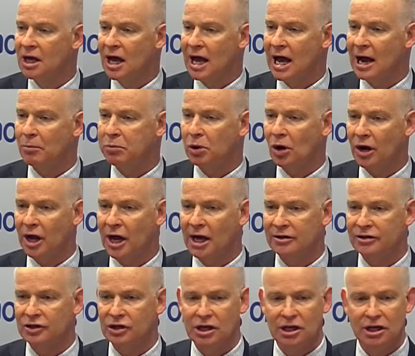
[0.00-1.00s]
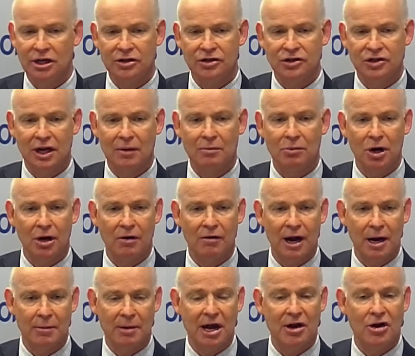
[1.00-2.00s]
Our product is somewhere
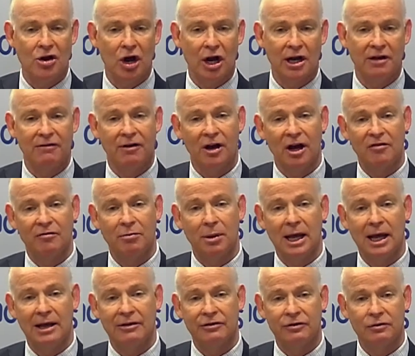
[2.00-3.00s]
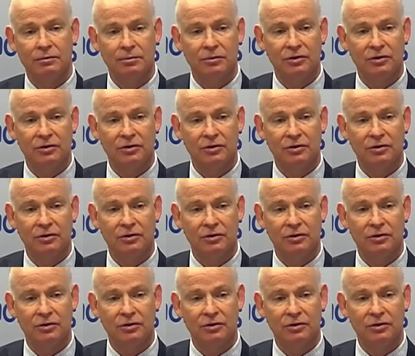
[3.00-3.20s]
around about 95% plus.